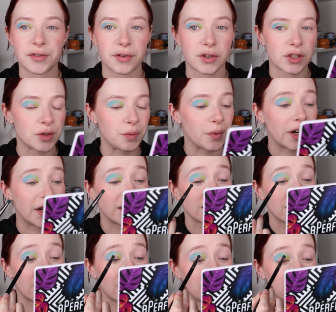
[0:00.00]
for
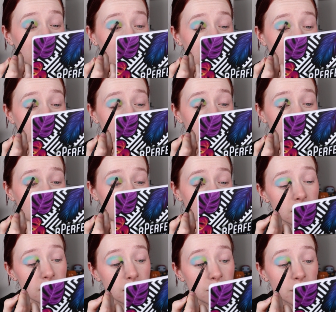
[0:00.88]
springtime, you know?
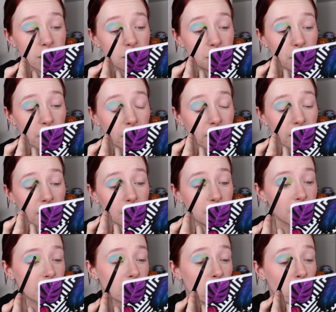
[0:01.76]
So I'm just building up
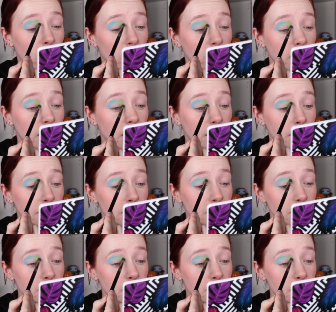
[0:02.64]
that color.